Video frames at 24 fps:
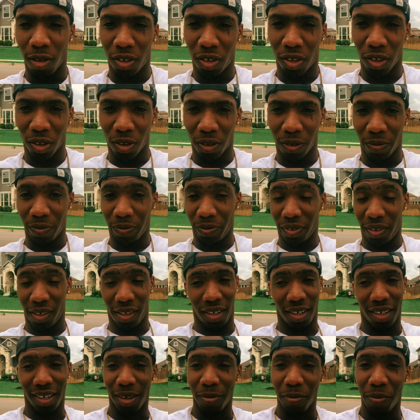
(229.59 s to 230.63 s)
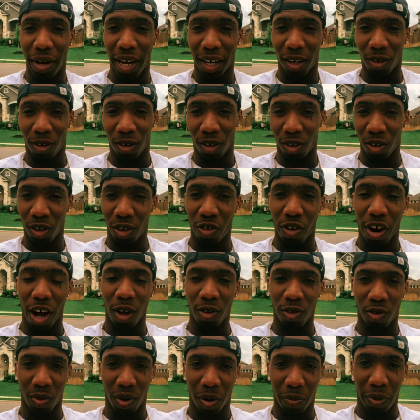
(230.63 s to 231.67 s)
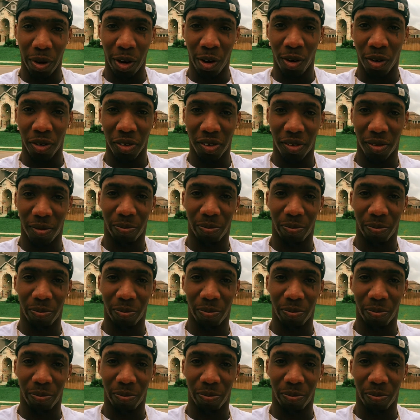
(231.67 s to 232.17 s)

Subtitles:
So I'm back on good grounds with my parents.